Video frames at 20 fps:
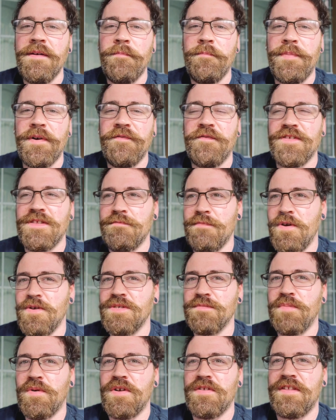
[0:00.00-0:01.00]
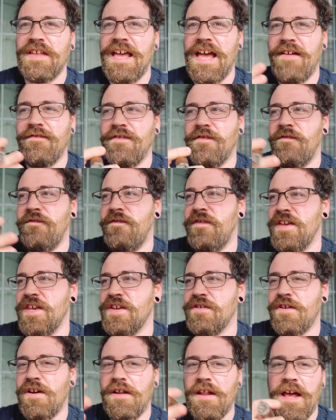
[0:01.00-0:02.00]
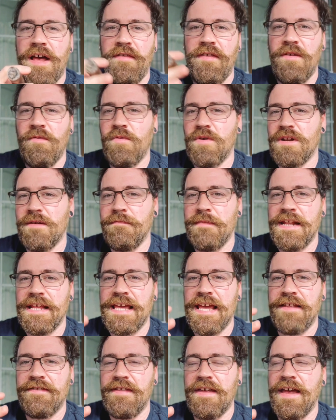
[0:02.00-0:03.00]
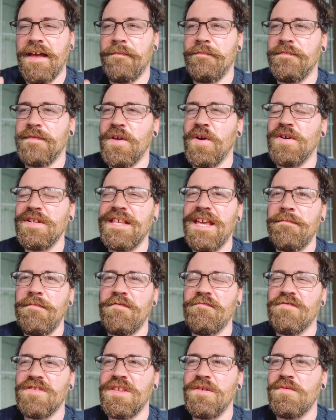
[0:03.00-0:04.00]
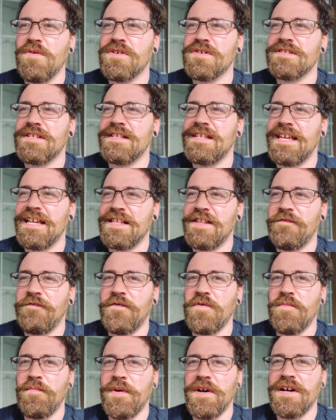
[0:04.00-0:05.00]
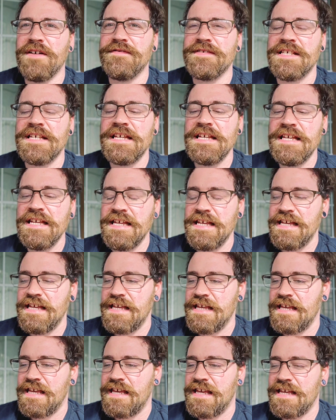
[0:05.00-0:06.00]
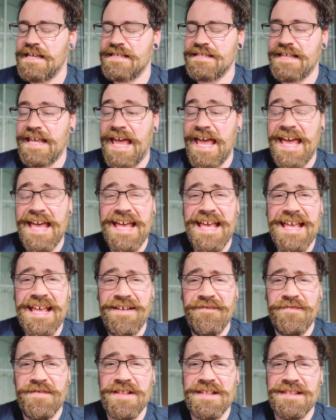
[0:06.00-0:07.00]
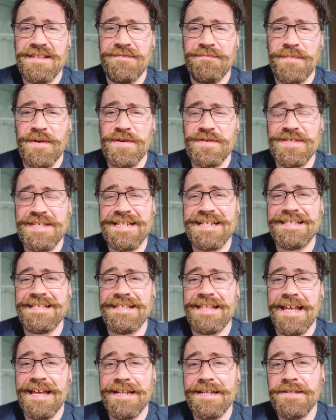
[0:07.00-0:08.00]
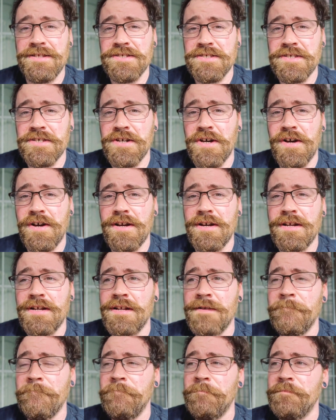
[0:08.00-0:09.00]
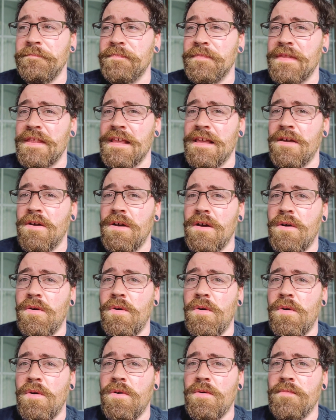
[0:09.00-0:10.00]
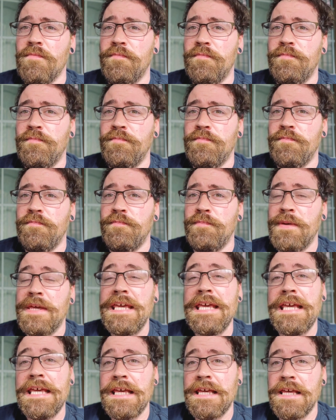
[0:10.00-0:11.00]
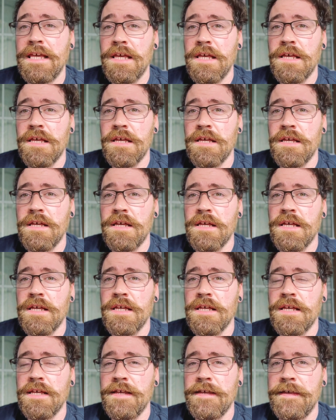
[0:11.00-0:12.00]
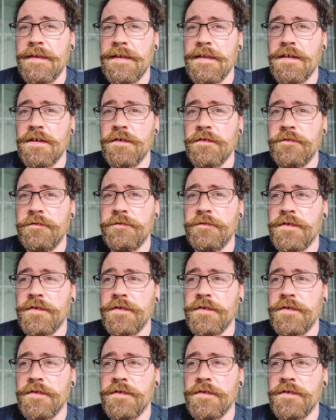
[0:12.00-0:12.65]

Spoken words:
But for the most part, they have to figure out how they want to mitigate that. The only time it really works to take the full puffs is A, if the person is lighting the cigar, or B, if